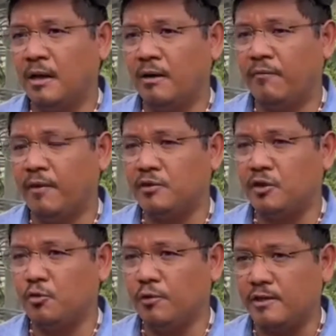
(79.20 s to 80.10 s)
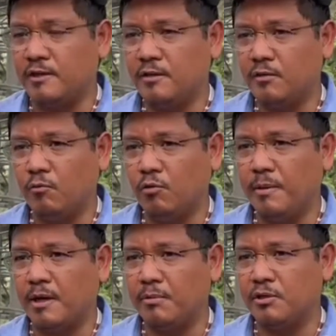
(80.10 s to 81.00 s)
uh, first unit will
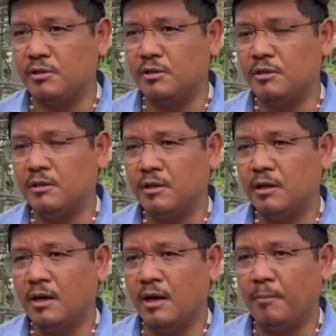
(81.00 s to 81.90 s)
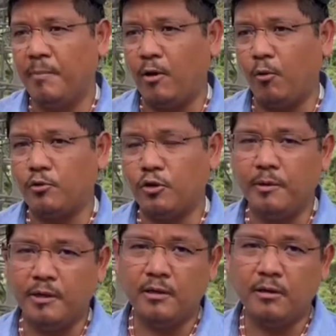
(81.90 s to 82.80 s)
be commissioned uh, by
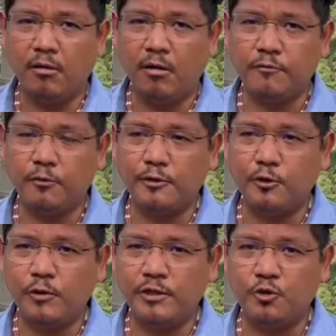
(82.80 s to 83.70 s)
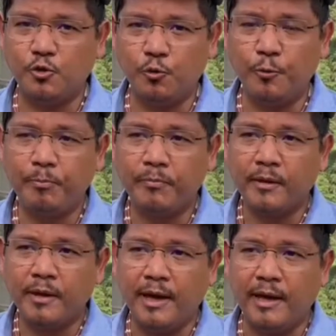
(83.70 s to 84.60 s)
October of 2022
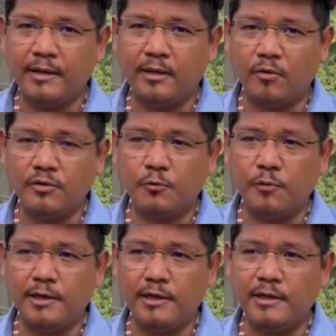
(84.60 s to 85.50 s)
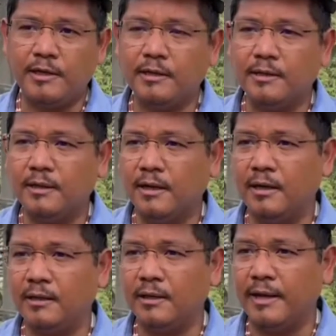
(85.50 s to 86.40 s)
and consequently
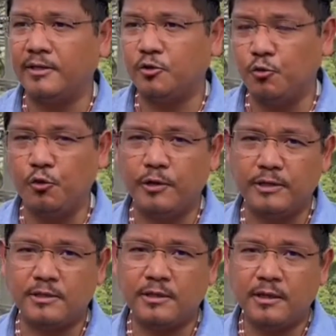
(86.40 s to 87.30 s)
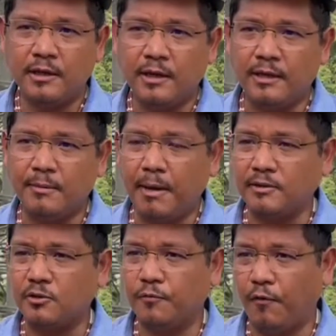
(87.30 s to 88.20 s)
uh, the next two units in the
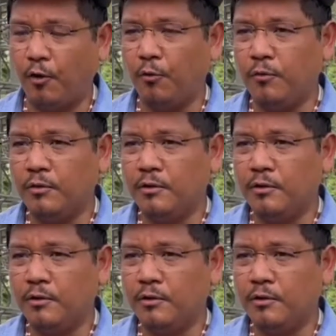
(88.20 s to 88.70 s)
months to follow.